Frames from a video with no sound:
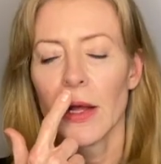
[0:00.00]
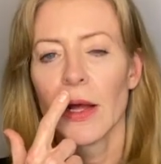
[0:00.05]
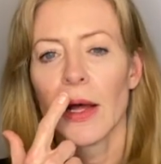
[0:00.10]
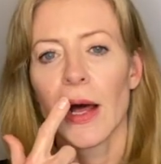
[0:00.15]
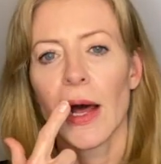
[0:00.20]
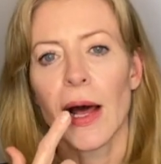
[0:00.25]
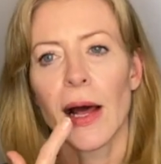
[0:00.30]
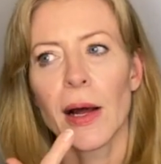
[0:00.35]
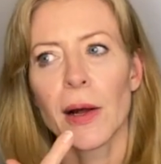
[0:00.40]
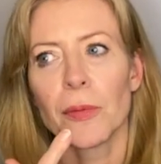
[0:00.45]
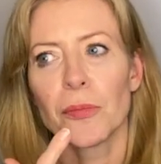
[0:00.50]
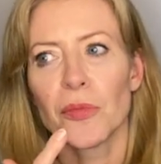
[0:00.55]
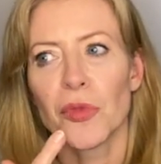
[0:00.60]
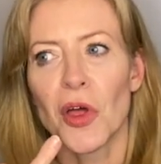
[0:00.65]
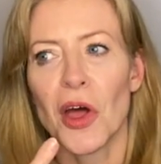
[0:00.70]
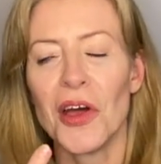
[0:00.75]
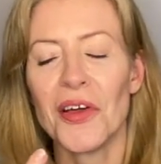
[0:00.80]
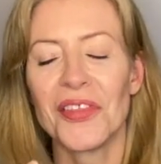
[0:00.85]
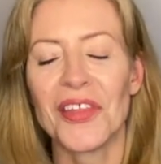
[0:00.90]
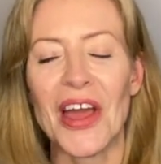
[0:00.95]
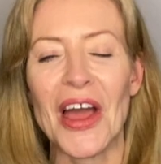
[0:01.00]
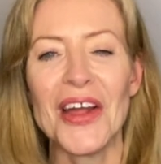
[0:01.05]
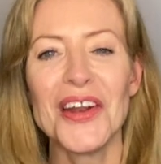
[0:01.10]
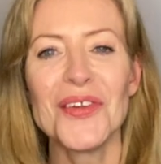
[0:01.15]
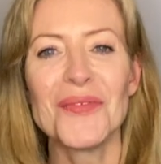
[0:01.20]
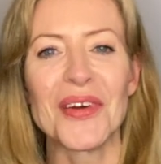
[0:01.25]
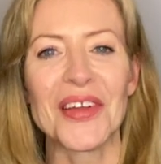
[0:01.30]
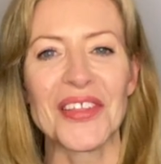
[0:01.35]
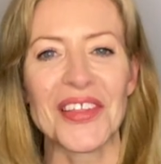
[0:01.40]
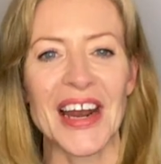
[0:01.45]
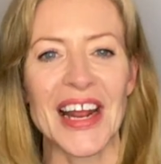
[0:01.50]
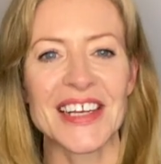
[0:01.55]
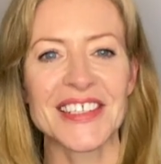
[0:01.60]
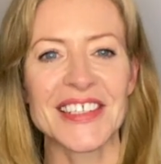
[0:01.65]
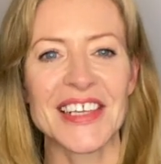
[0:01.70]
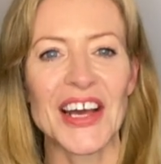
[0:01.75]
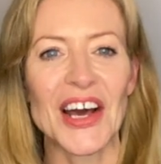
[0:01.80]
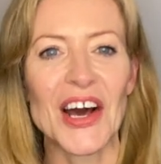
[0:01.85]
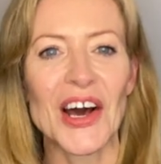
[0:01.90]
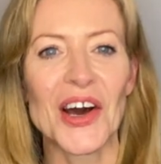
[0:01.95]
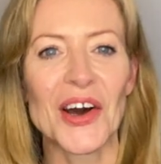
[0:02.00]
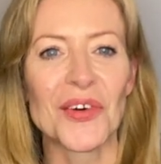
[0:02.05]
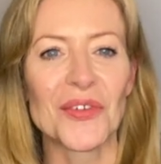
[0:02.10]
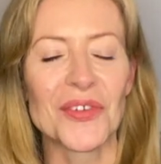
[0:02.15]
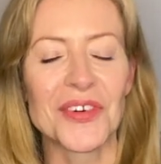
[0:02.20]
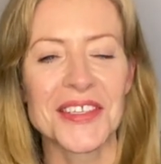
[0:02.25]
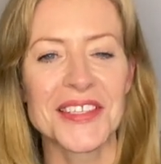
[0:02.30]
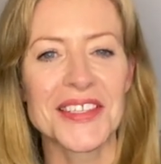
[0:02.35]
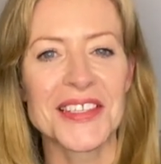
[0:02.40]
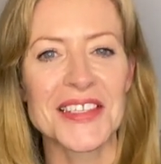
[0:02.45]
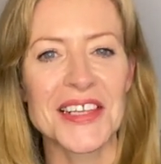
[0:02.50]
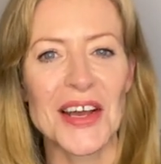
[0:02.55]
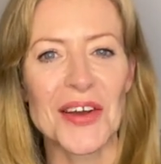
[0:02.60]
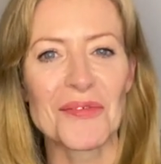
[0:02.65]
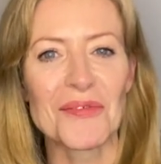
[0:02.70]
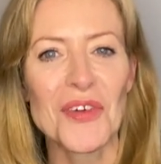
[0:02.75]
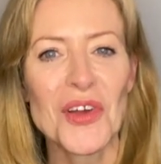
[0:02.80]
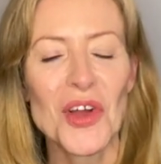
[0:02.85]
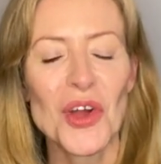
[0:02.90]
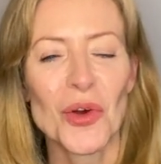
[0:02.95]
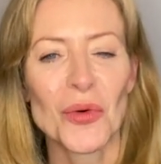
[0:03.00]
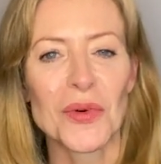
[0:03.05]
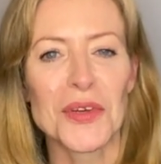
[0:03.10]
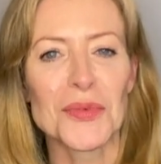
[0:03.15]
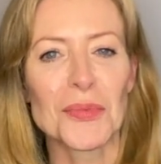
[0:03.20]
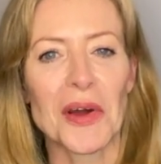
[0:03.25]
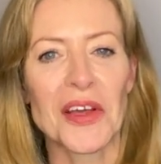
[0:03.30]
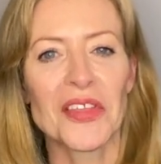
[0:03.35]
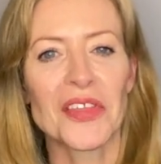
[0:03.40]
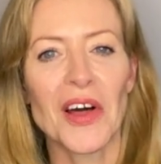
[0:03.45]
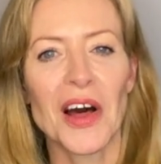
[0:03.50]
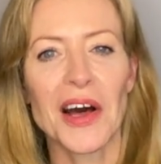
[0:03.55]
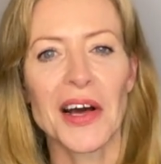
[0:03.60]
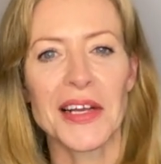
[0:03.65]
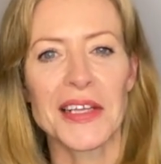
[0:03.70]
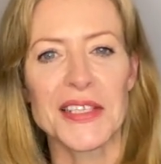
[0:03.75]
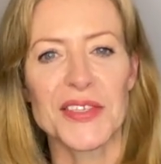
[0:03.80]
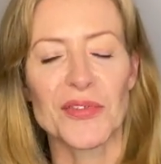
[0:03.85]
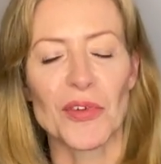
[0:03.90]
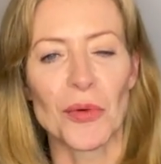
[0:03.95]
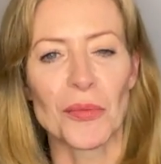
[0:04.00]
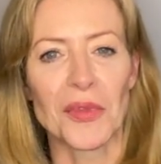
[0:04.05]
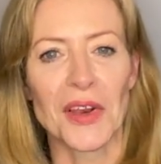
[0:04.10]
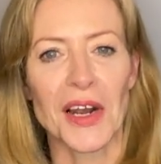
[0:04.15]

The only bit that actually hurt was my thighs from the